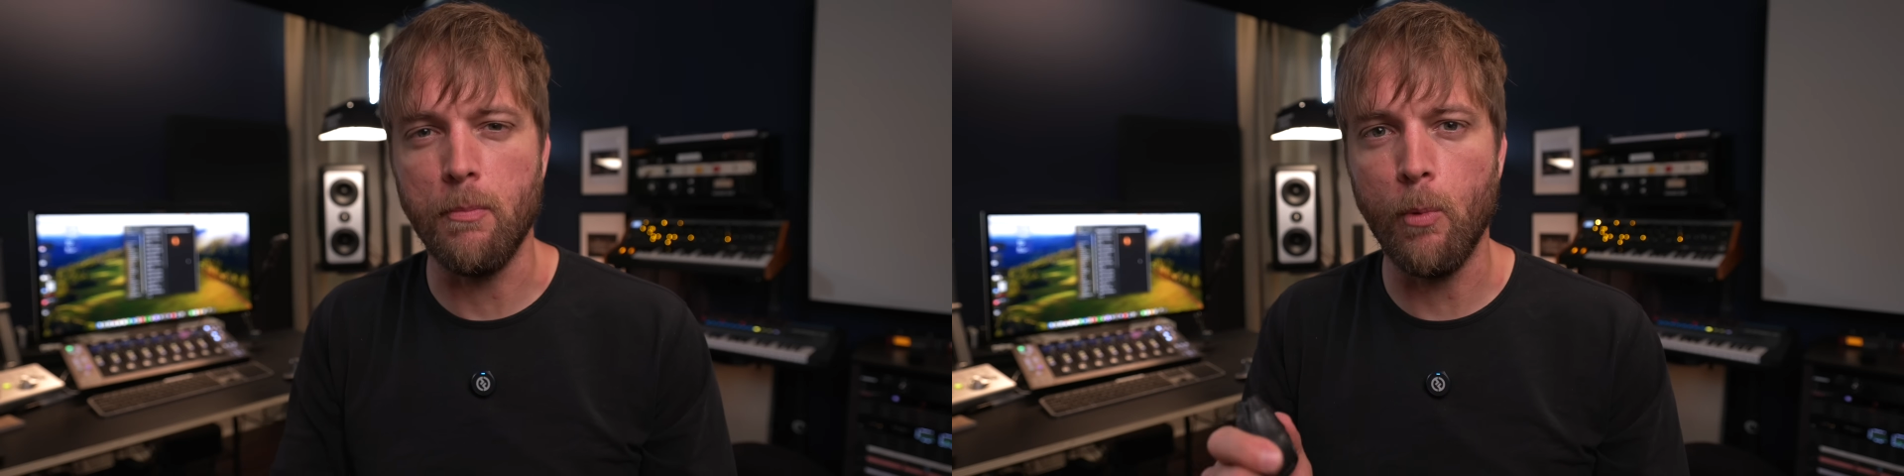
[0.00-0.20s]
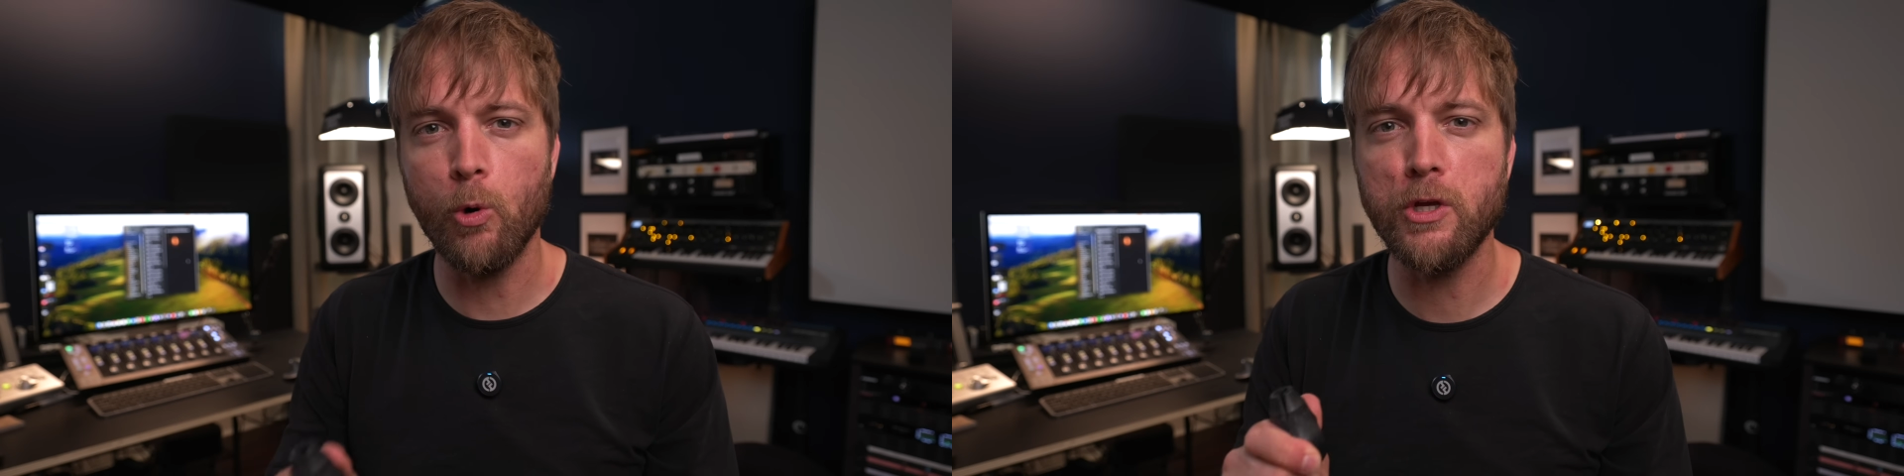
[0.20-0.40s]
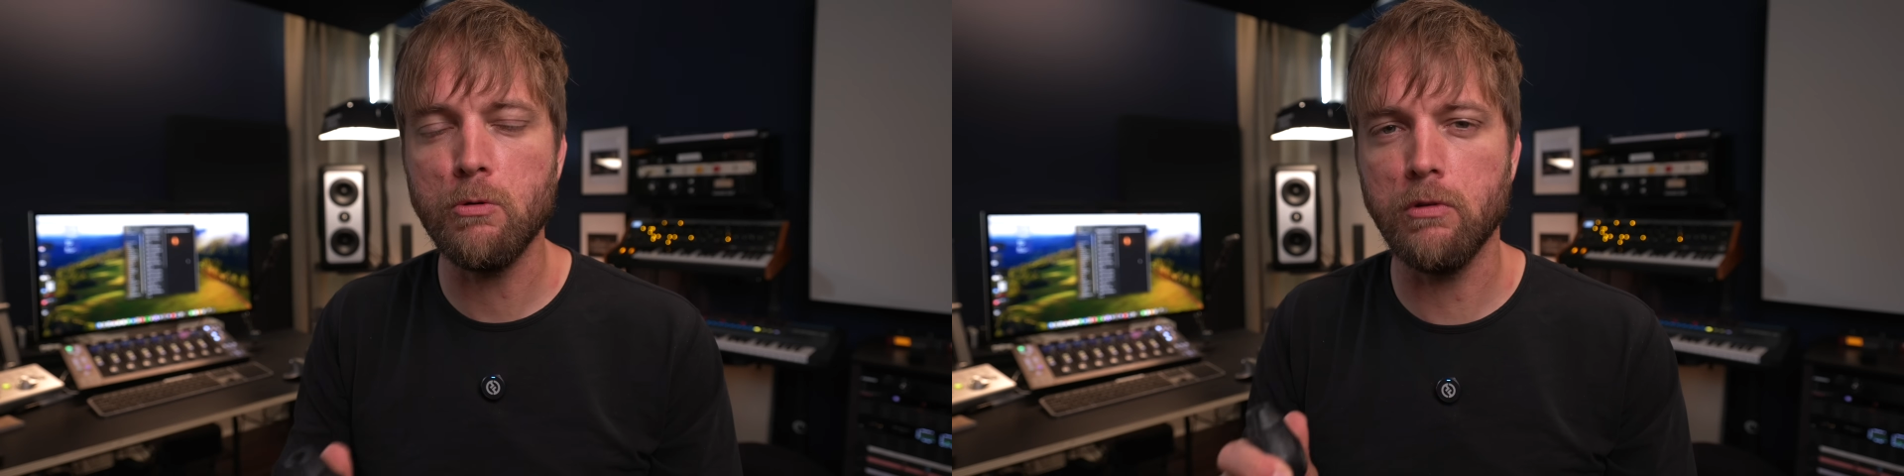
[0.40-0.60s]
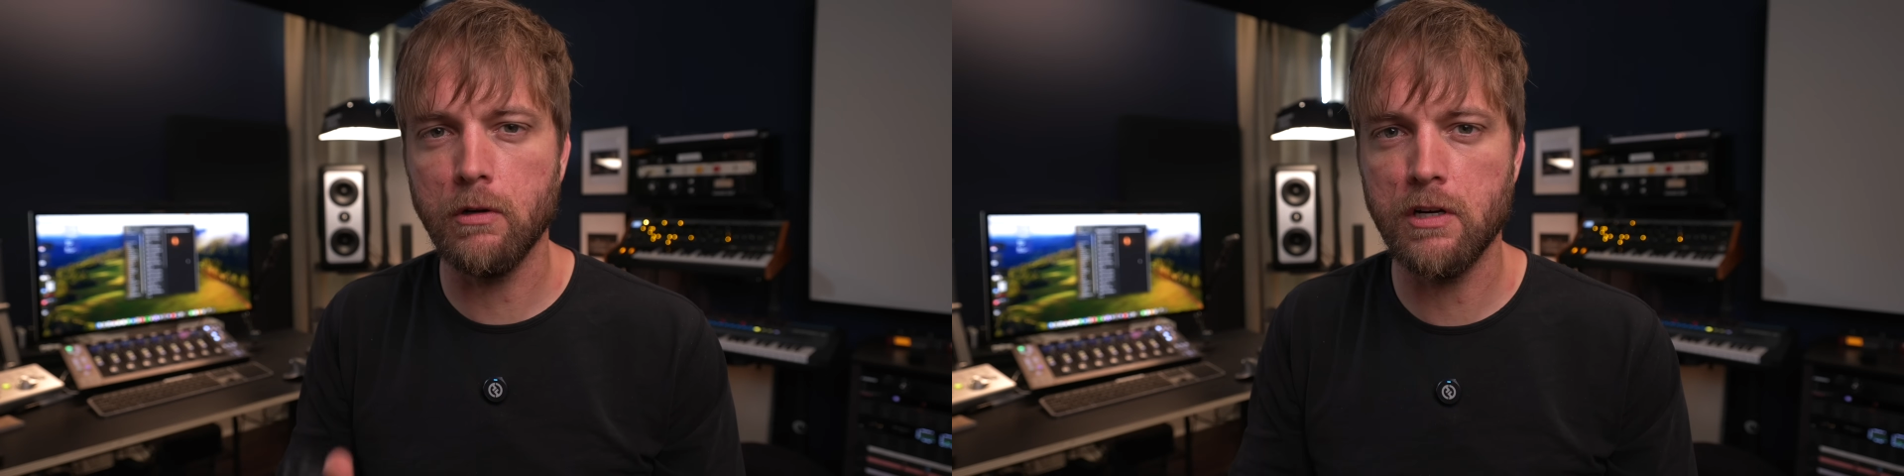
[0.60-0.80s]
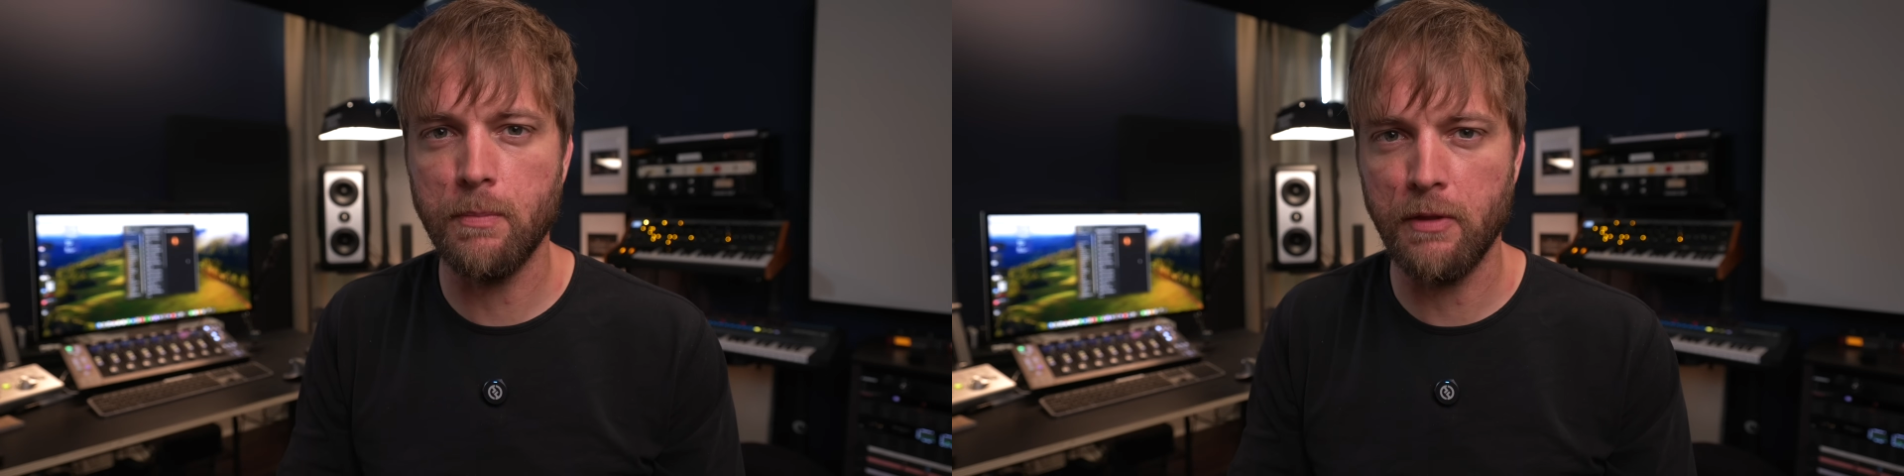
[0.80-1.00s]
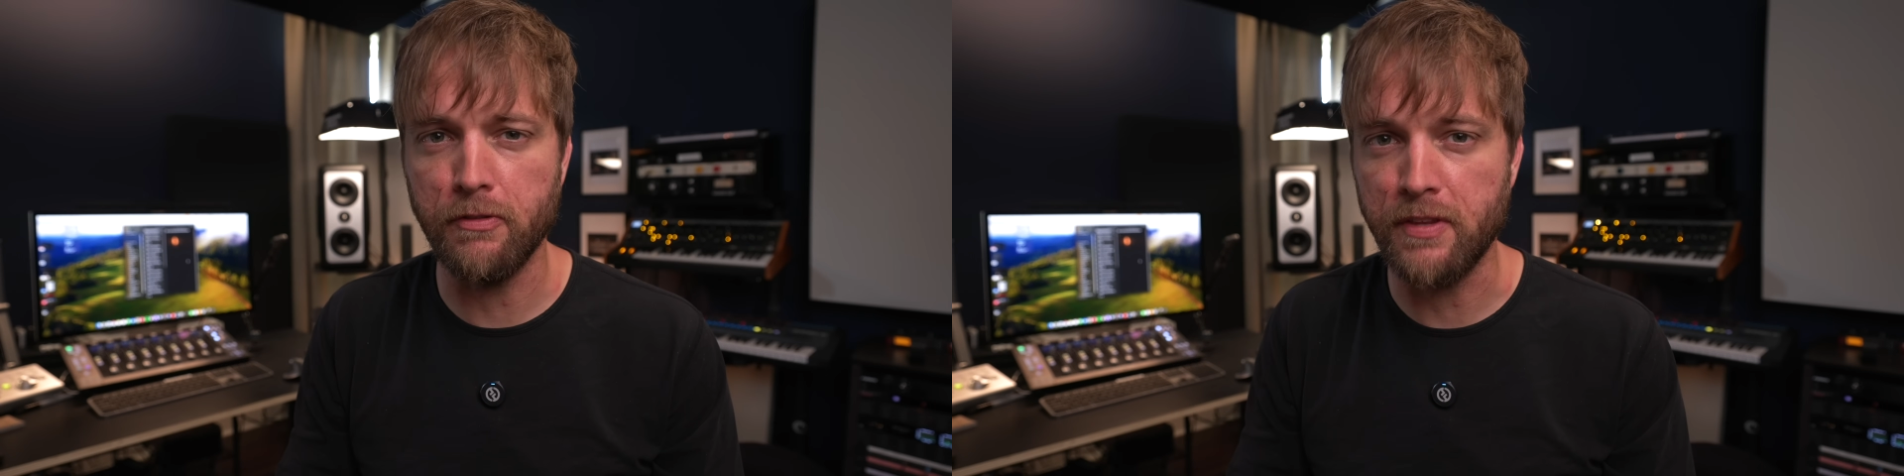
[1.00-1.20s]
more you learn about the